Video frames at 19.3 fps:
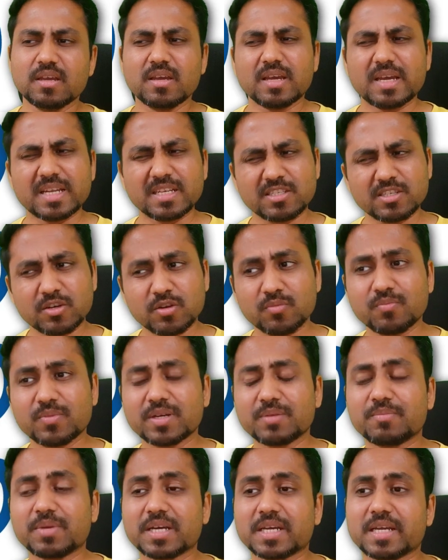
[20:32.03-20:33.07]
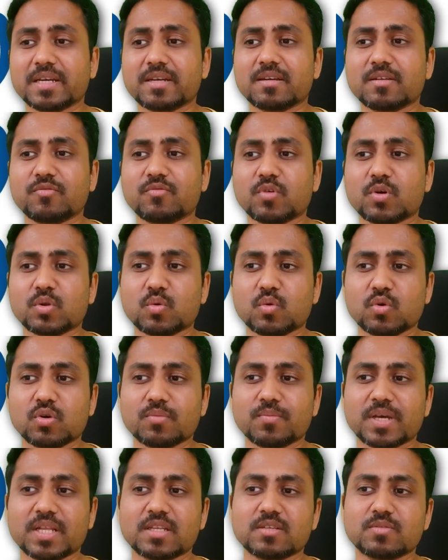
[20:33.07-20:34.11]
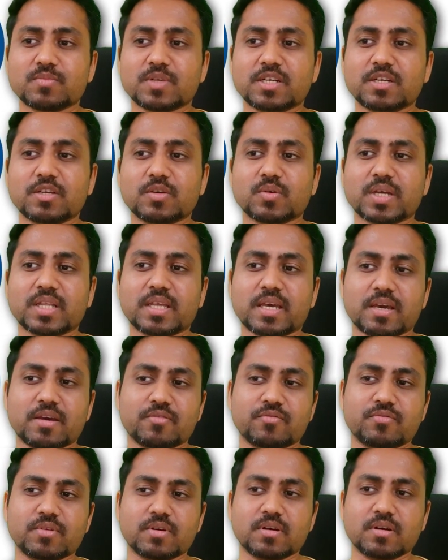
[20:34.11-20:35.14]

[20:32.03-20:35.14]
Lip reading: Instead of Bitbucket, for code management you can have